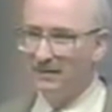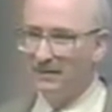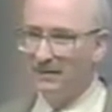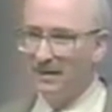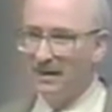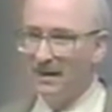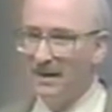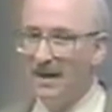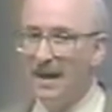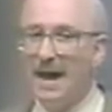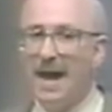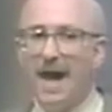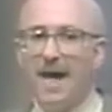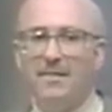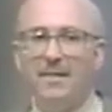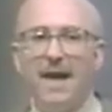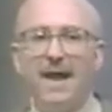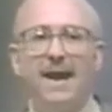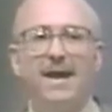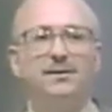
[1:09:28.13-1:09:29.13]
Okay.
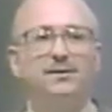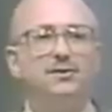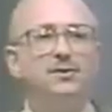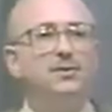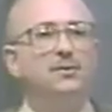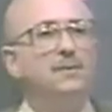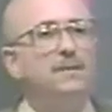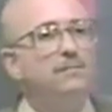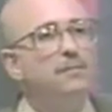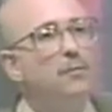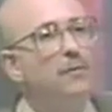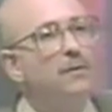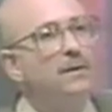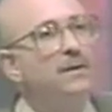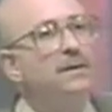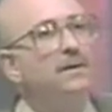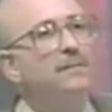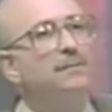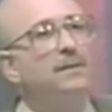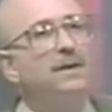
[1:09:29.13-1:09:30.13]
And that has two
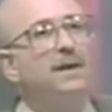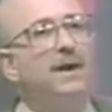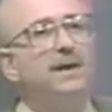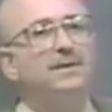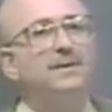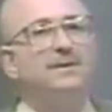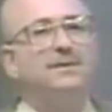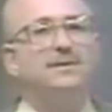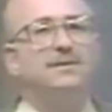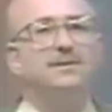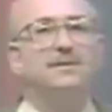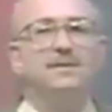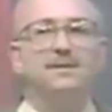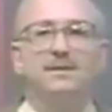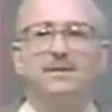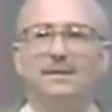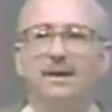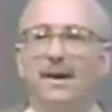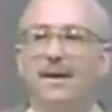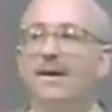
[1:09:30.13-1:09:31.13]
important implications.
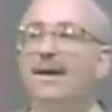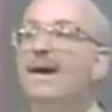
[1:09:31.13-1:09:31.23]
Okay.